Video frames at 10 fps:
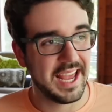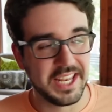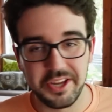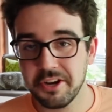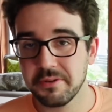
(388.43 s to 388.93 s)

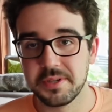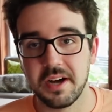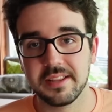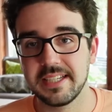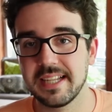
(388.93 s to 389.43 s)
And you hear him
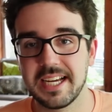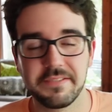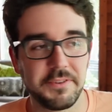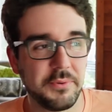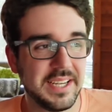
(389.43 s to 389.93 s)
talk these
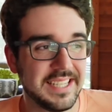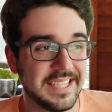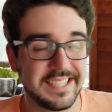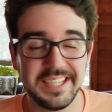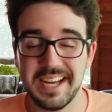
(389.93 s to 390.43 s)
last few weeks. He
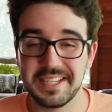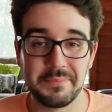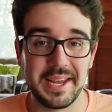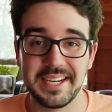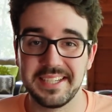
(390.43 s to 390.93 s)
still
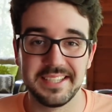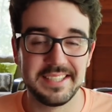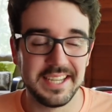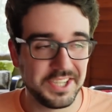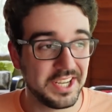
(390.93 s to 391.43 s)
hasn't made a
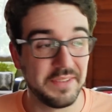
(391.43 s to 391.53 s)
decision.